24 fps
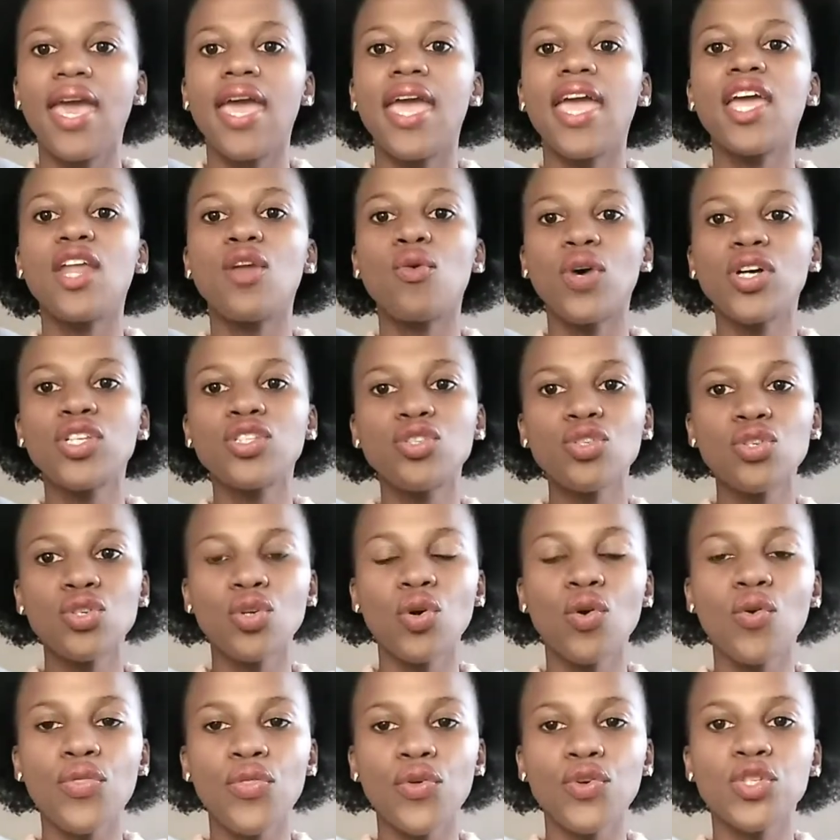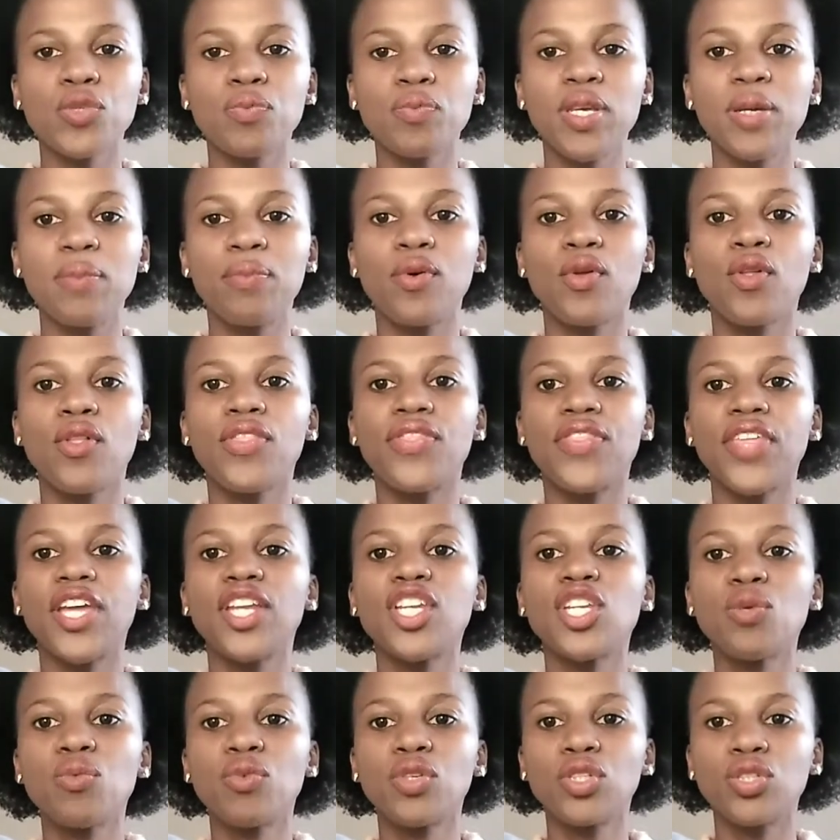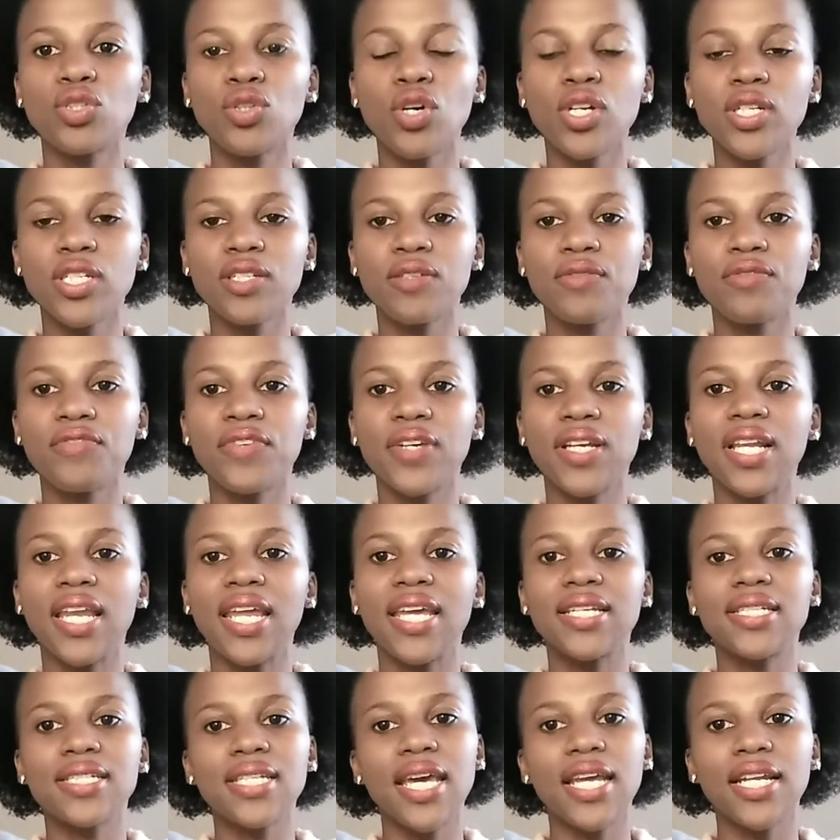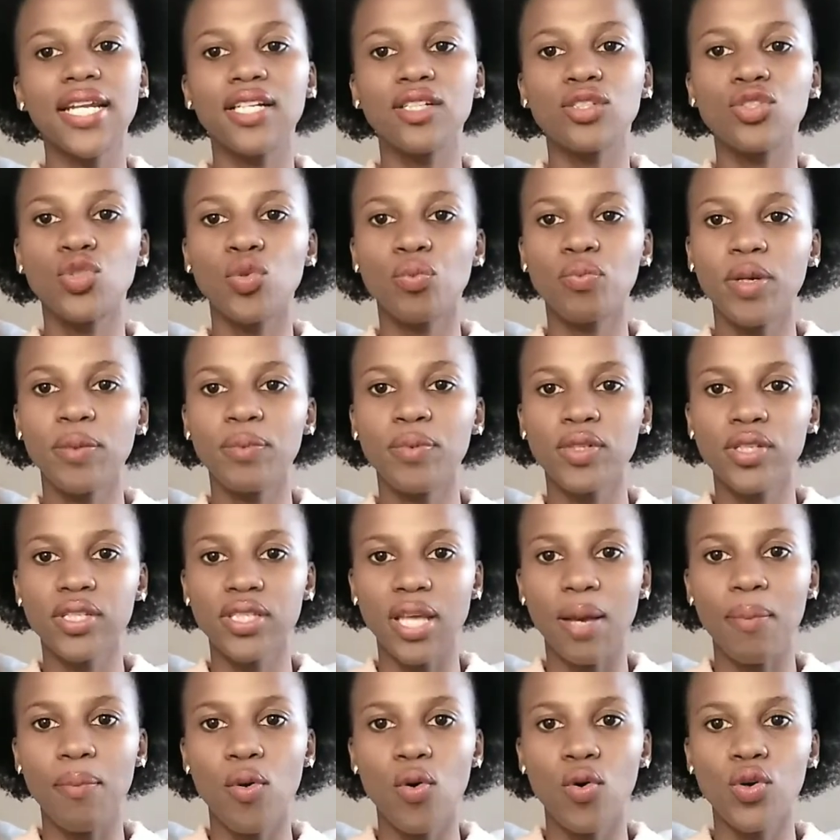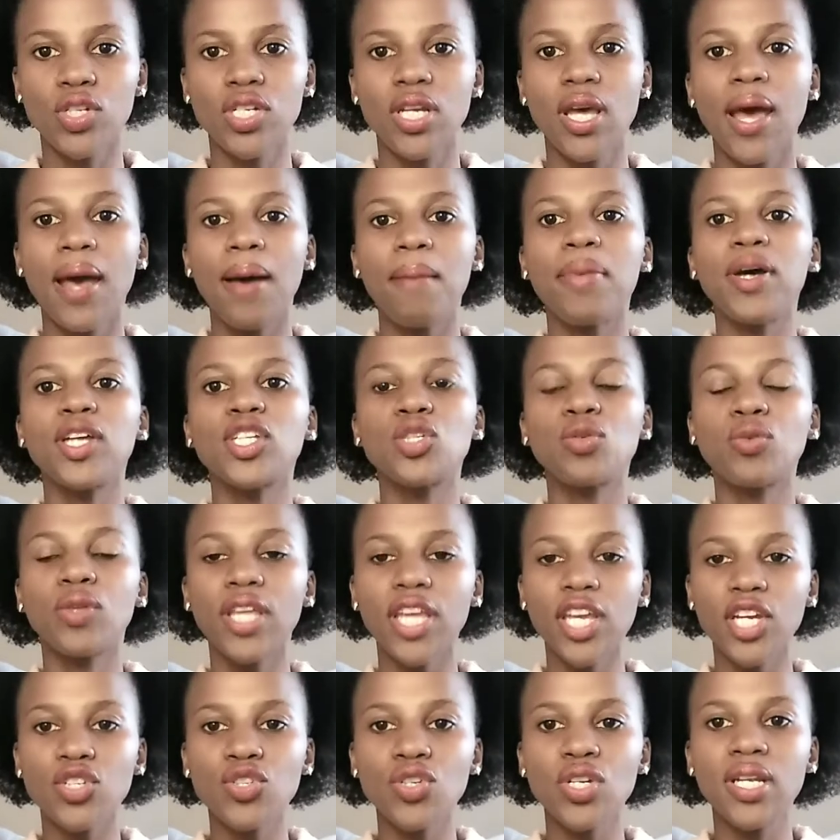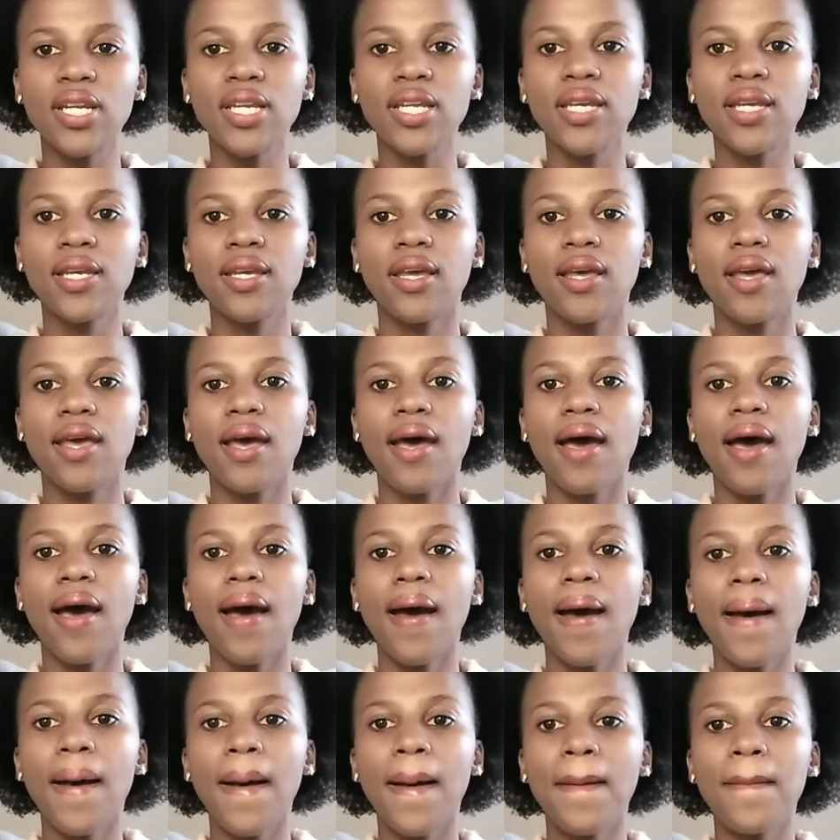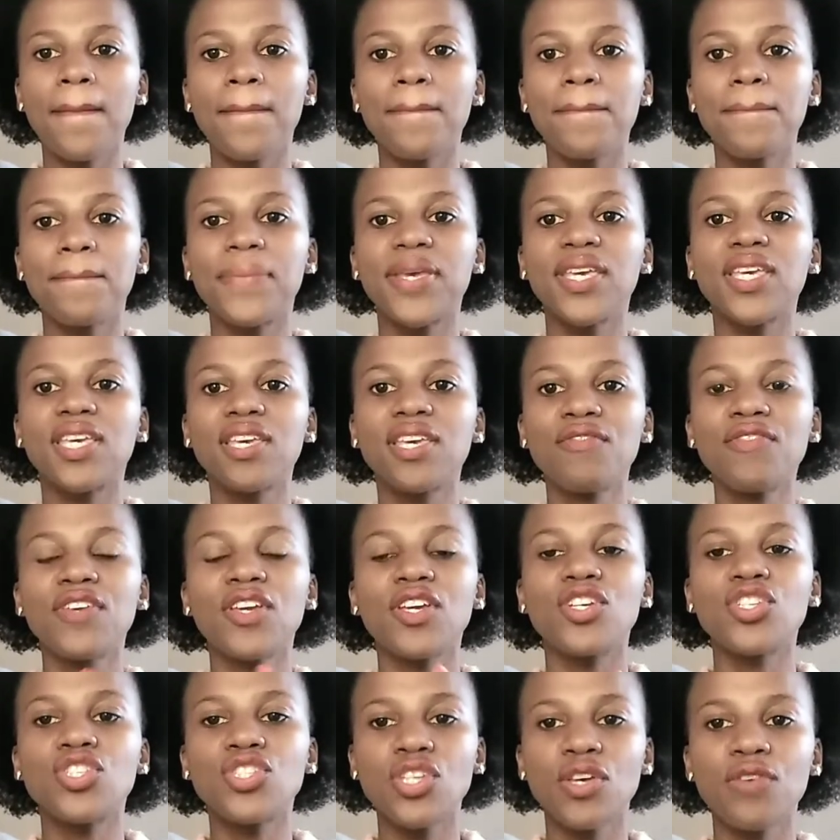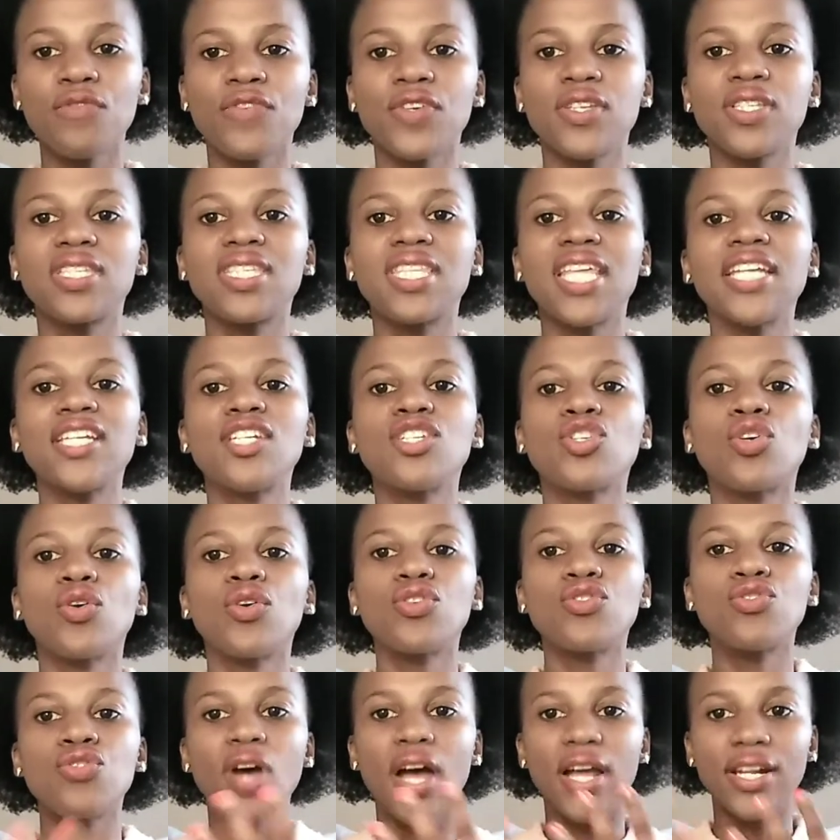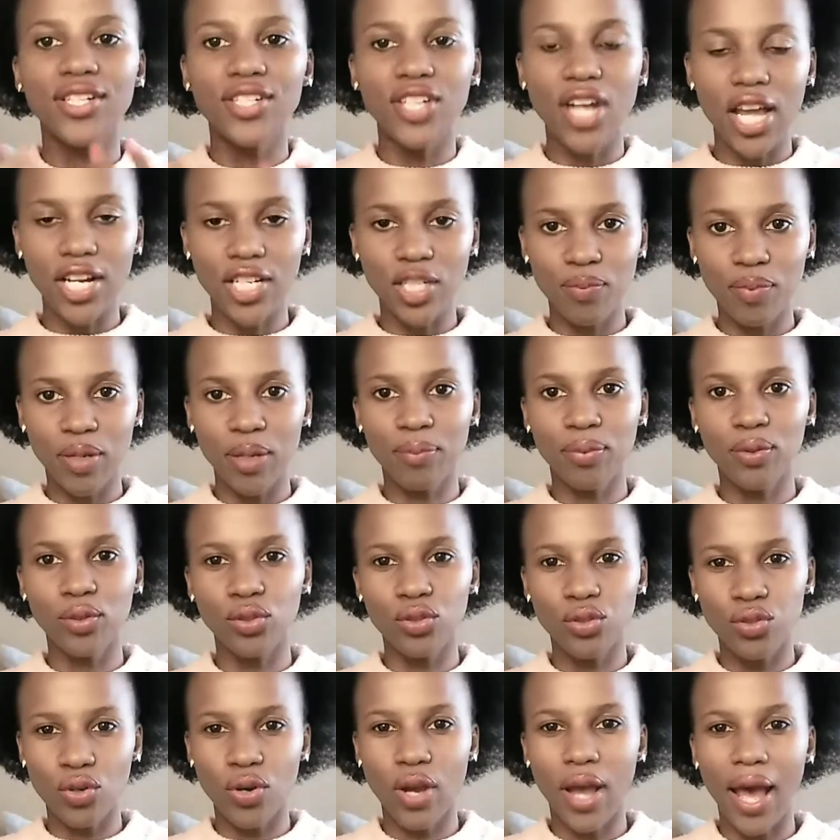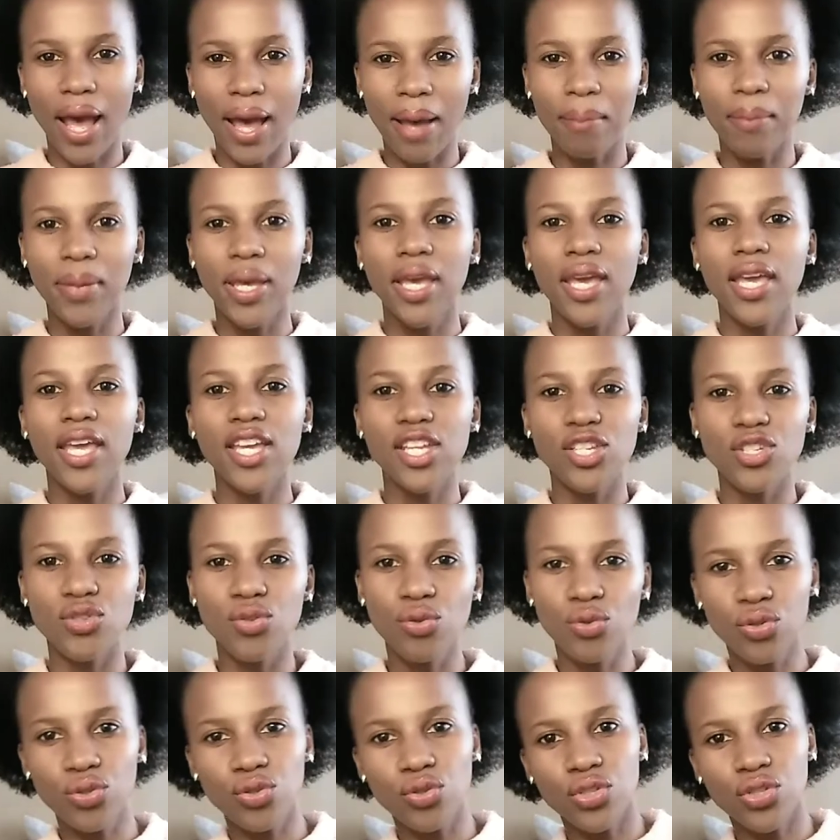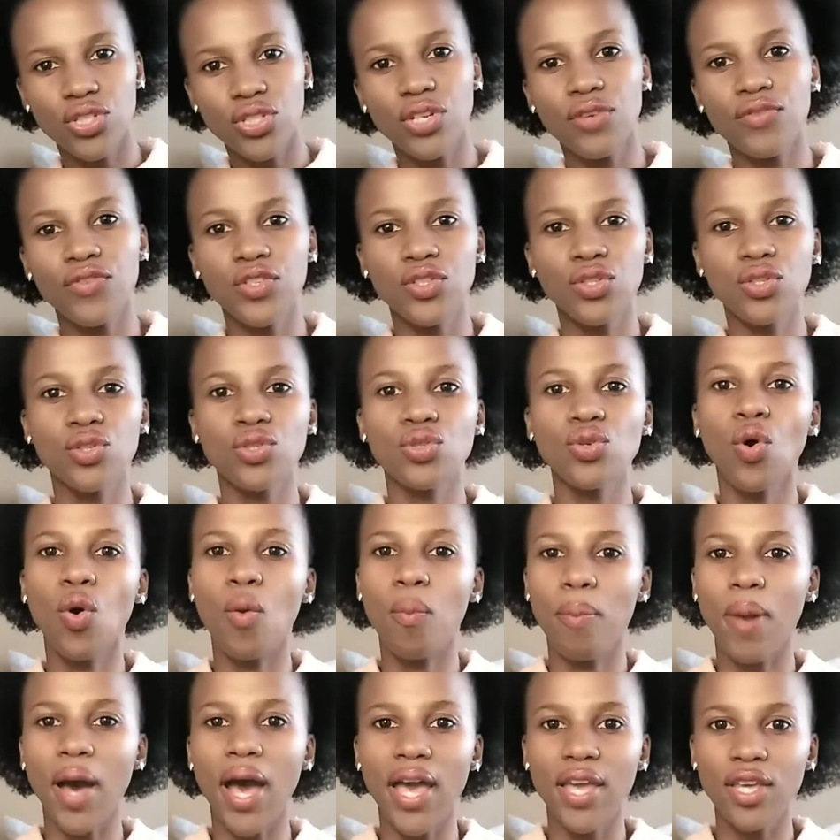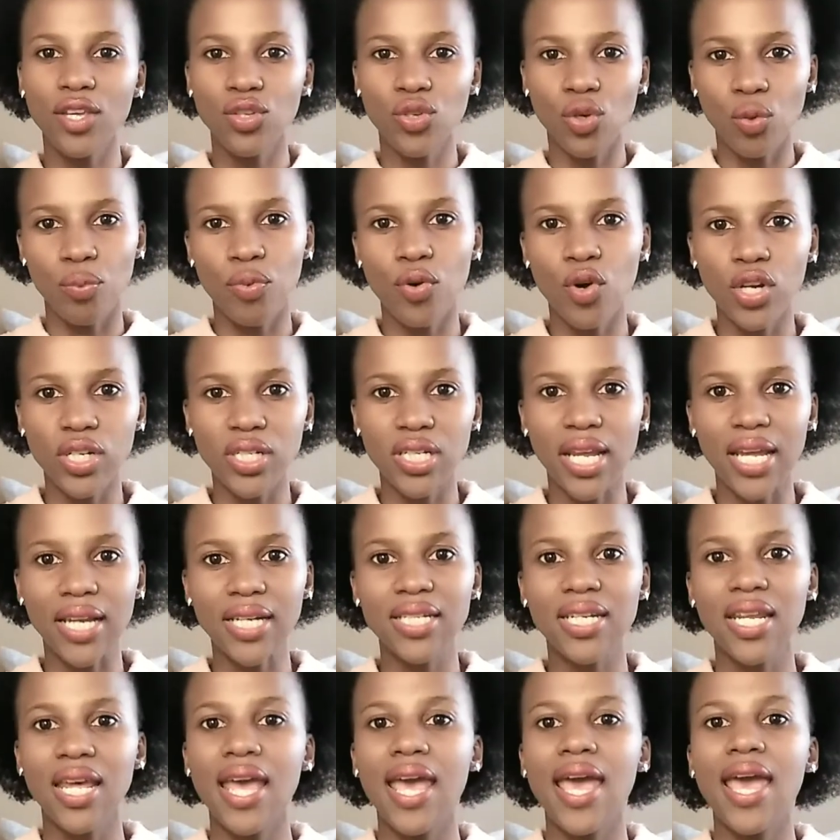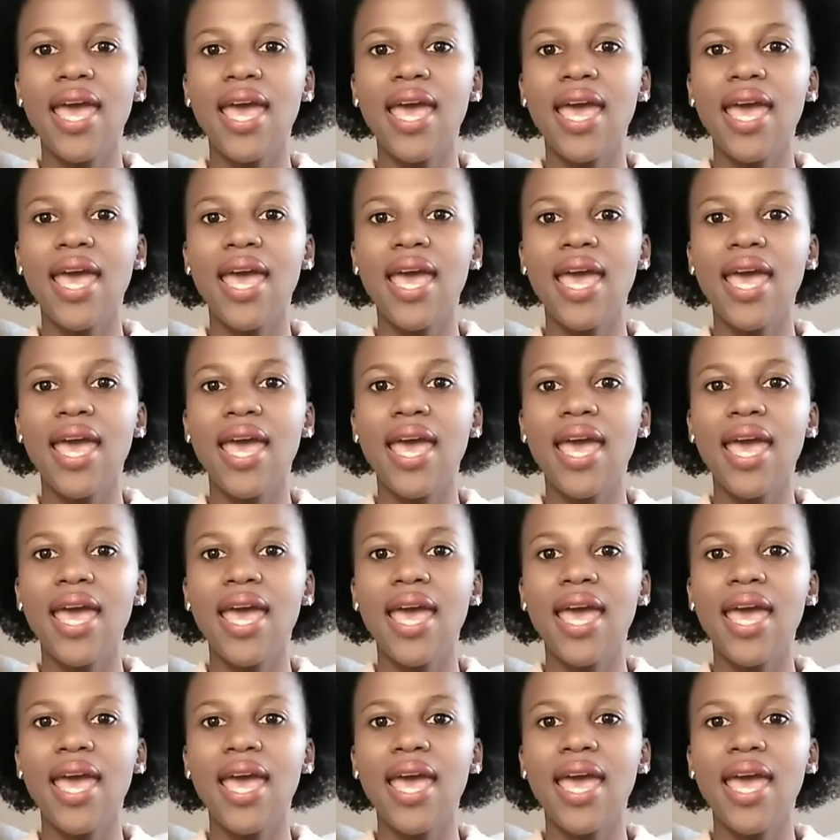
And once you know those people, then you will not feel entitled to people's support, but you will actually be giving a service that is going to attract people to come and use your services or buy your product.